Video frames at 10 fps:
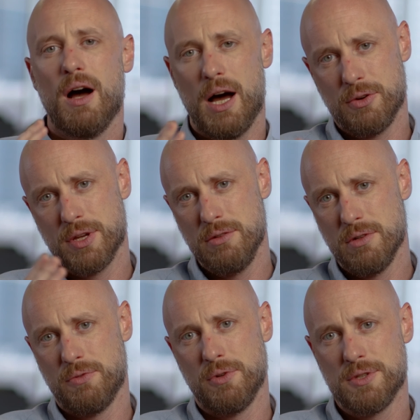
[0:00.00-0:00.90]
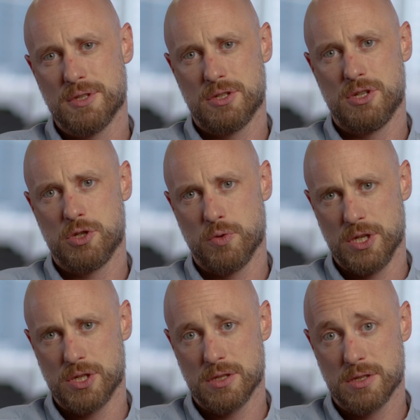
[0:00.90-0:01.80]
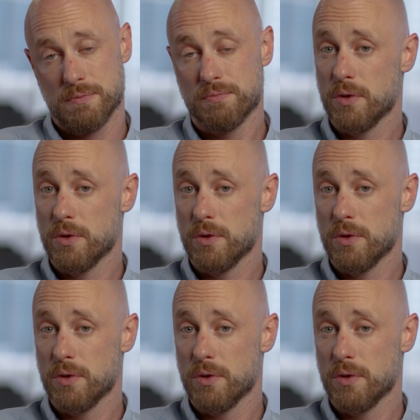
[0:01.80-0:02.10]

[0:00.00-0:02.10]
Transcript: How can you avoid such situations?